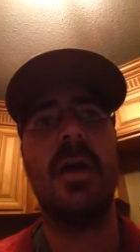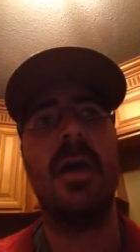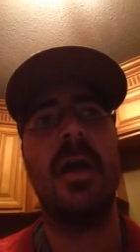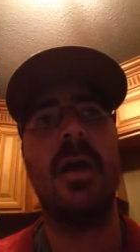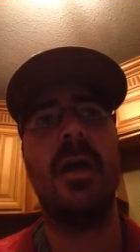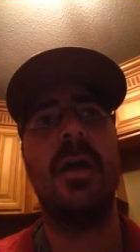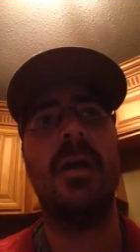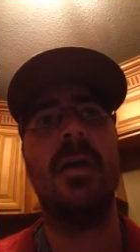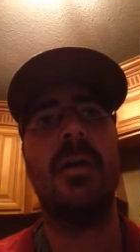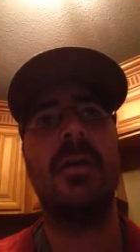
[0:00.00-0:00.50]

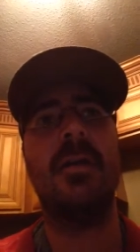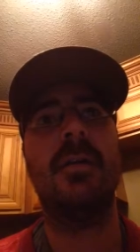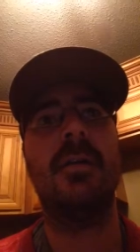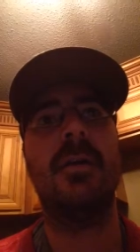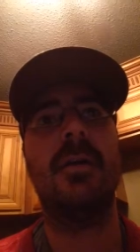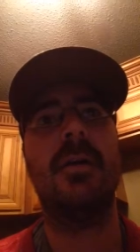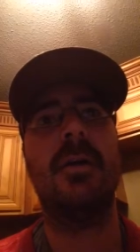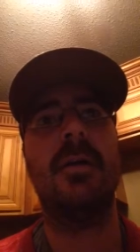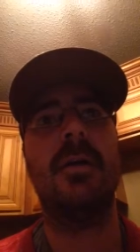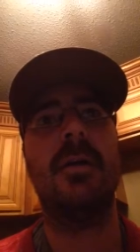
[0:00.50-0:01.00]
and
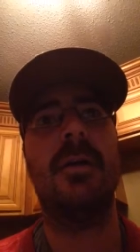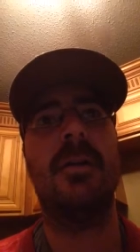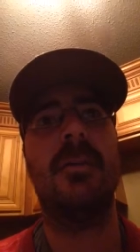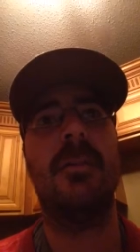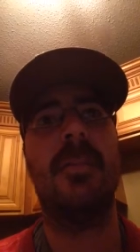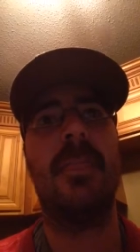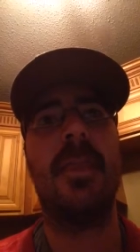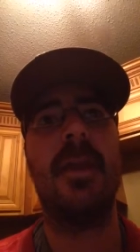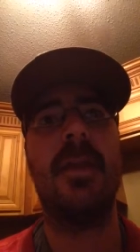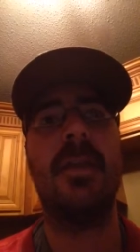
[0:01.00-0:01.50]
uh,
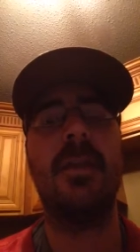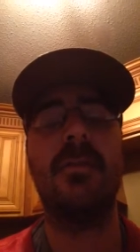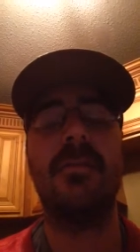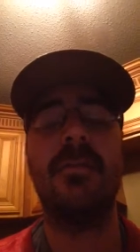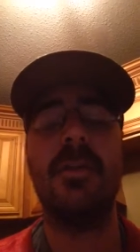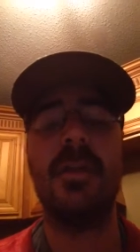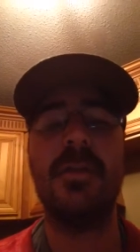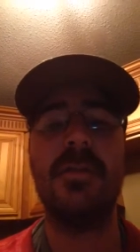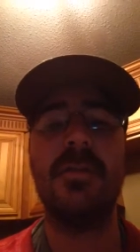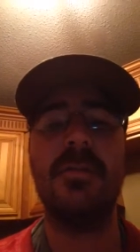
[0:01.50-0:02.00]
and the
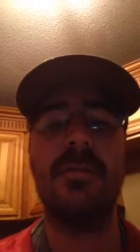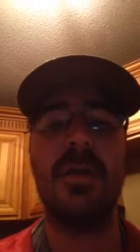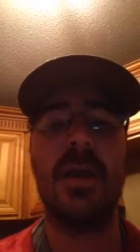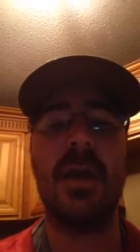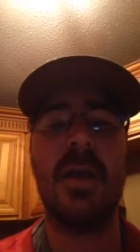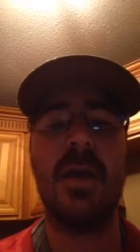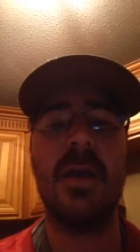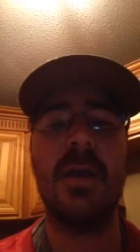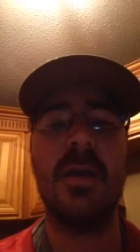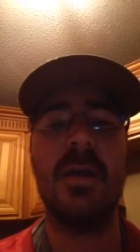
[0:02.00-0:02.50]

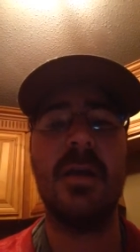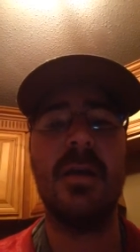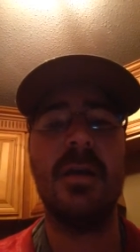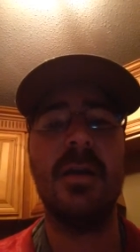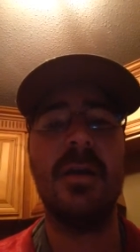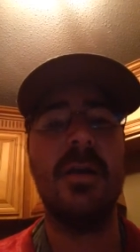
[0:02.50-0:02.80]
V2K